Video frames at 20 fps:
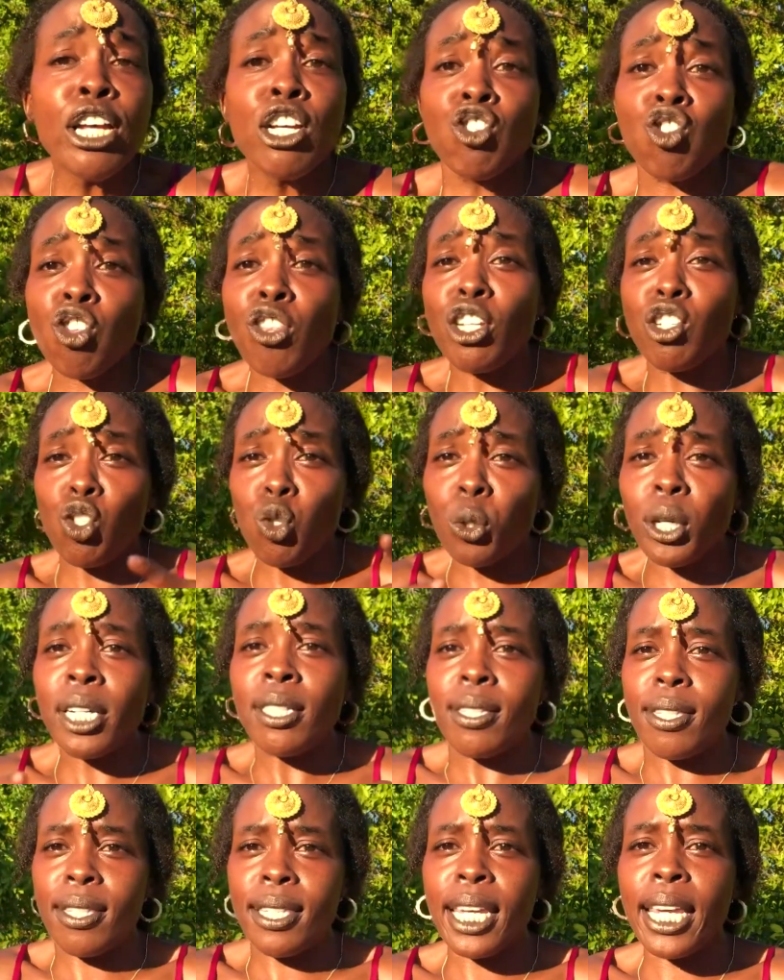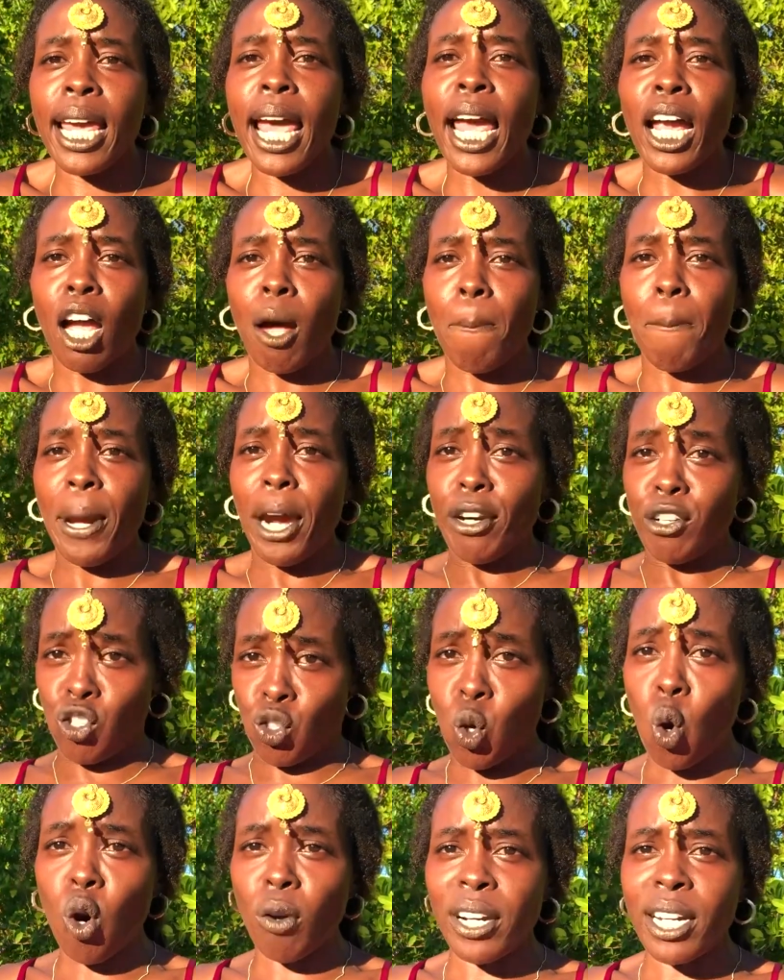so that you can see and compare
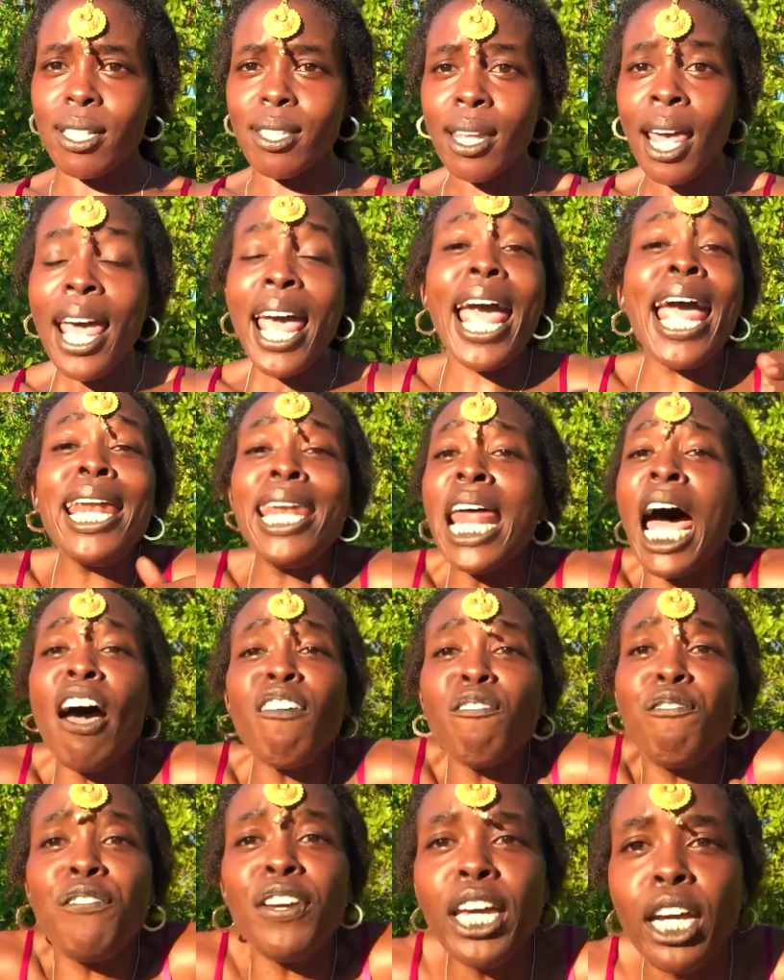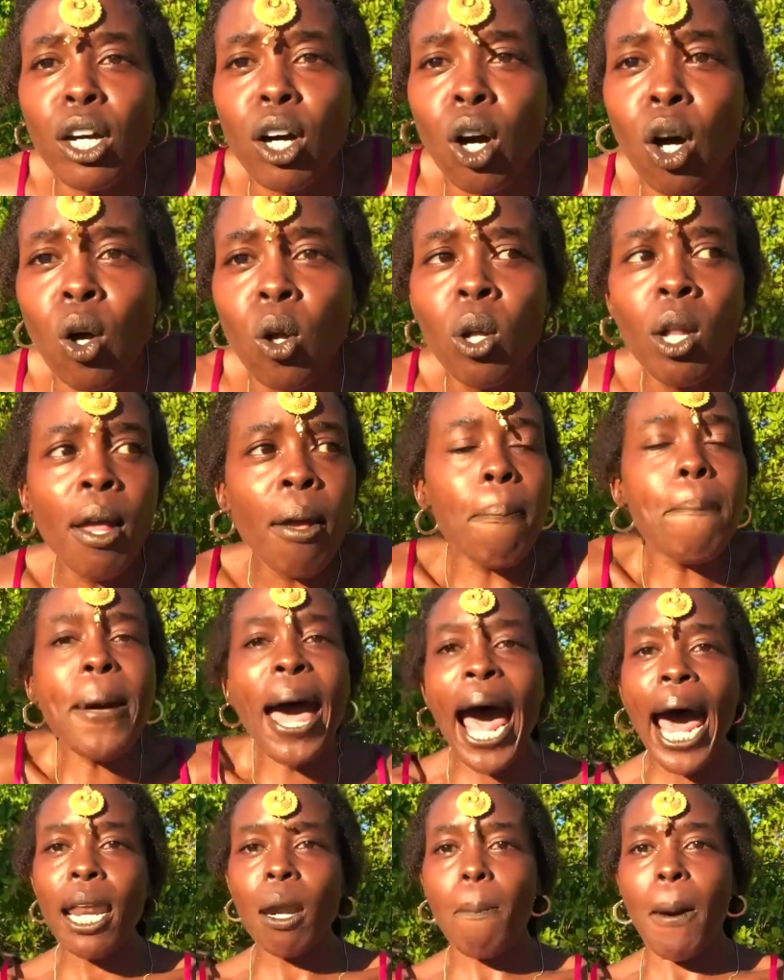stories and not feel
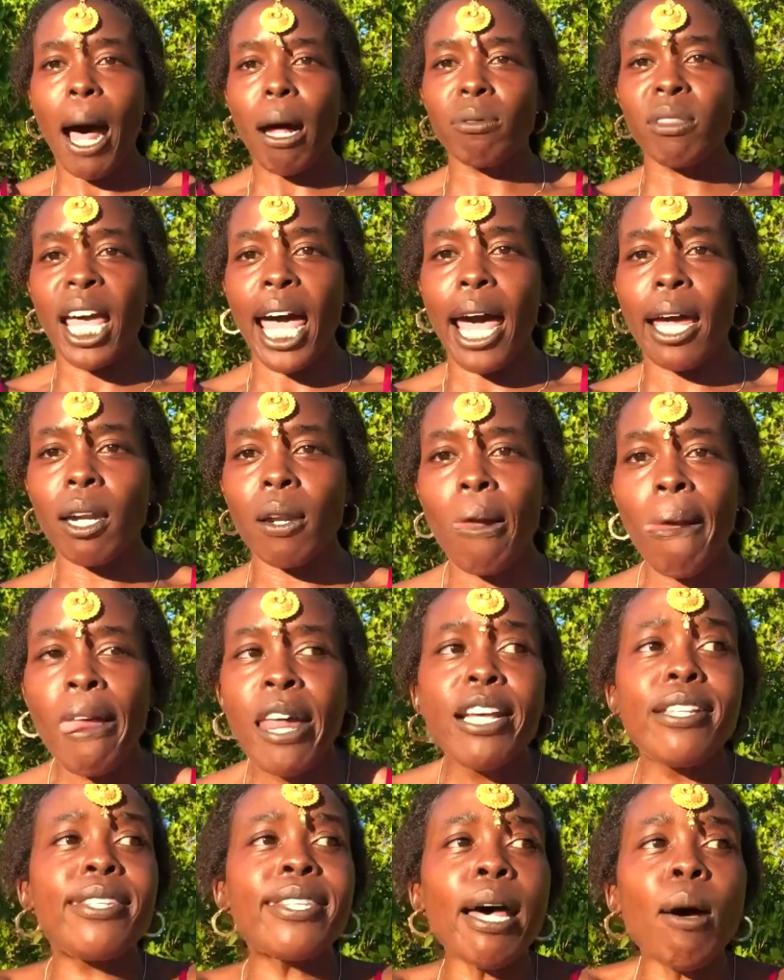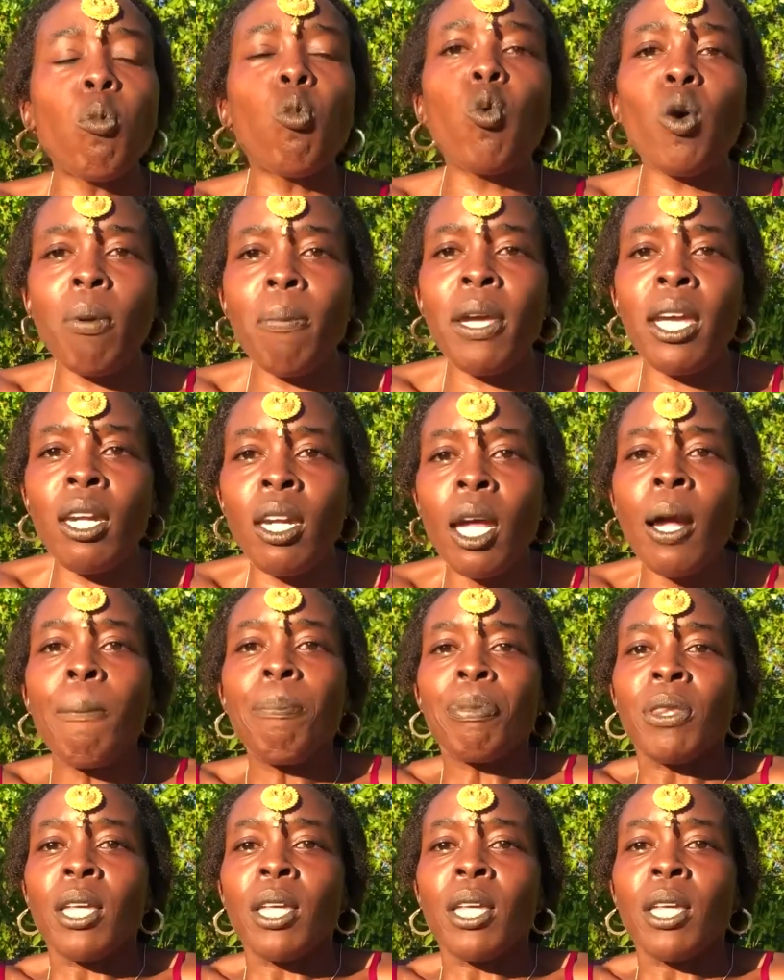bad about that. Some women